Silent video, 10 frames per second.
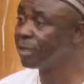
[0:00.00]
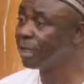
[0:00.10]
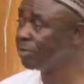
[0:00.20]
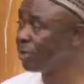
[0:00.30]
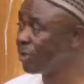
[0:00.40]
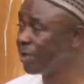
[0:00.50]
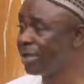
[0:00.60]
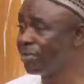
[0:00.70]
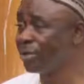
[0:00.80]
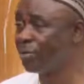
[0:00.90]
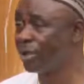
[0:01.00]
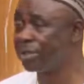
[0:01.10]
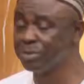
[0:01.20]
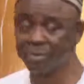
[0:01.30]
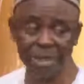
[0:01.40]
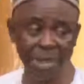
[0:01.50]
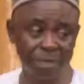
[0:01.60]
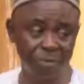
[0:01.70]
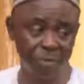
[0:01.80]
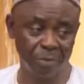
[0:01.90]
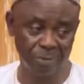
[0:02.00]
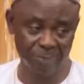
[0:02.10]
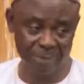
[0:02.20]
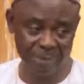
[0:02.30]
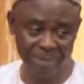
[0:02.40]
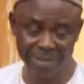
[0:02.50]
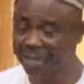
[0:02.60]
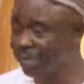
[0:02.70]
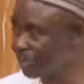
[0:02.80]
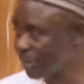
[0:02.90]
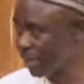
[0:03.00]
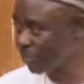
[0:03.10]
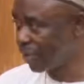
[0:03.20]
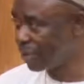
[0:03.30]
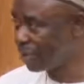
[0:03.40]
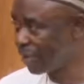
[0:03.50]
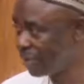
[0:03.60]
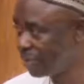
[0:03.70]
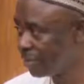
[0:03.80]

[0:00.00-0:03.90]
It may not really be what is being asked for. That's my advice, sir.